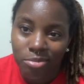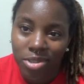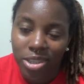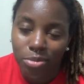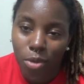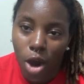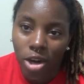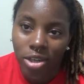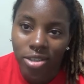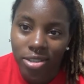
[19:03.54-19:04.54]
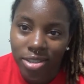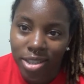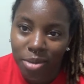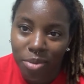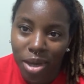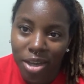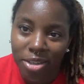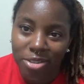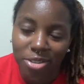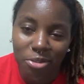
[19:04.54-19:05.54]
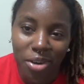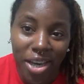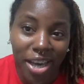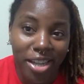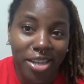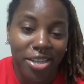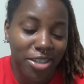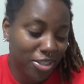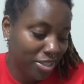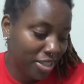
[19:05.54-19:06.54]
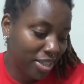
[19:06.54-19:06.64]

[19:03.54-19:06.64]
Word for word: be smarter about the way I learn.